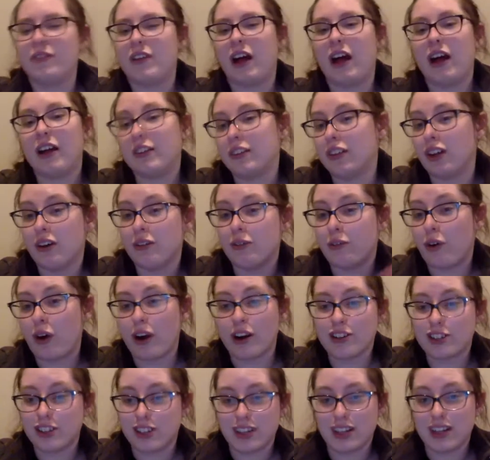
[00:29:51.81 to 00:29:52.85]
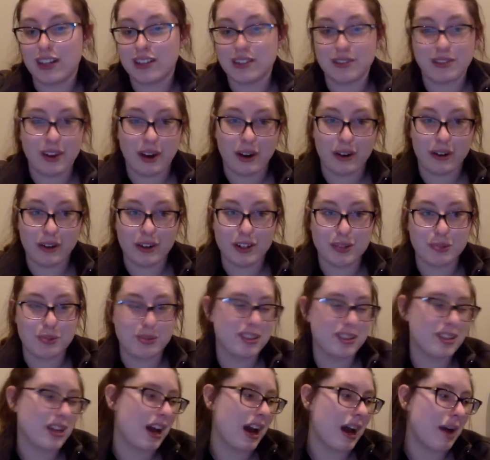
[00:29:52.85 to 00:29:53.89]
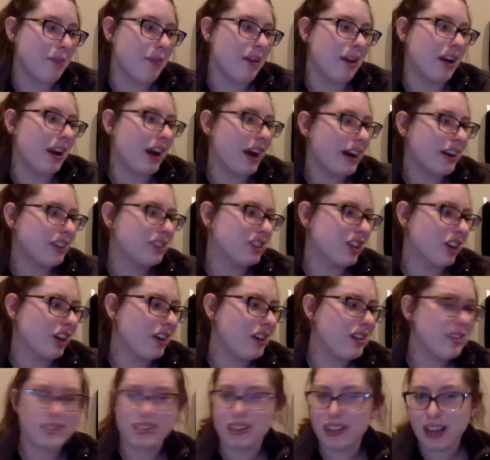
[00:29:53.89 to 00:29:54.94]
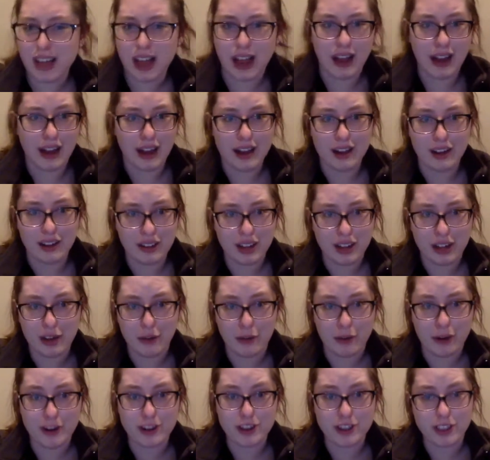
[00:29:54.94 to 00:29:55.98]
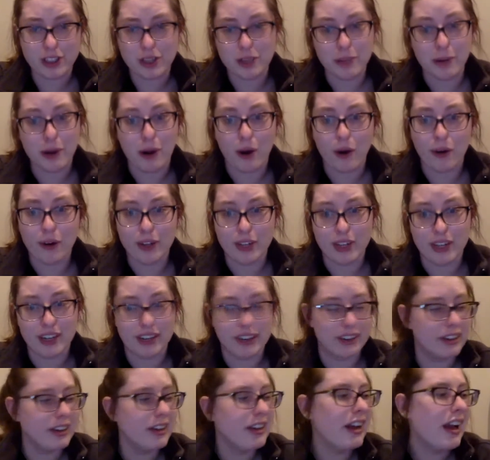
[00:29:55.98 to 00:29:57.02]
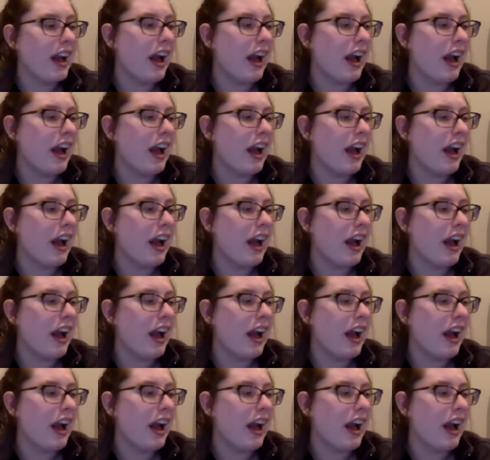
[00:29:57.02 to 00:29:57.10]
I love watching these around Christmas time, and honestly, I kind of like watching them all year,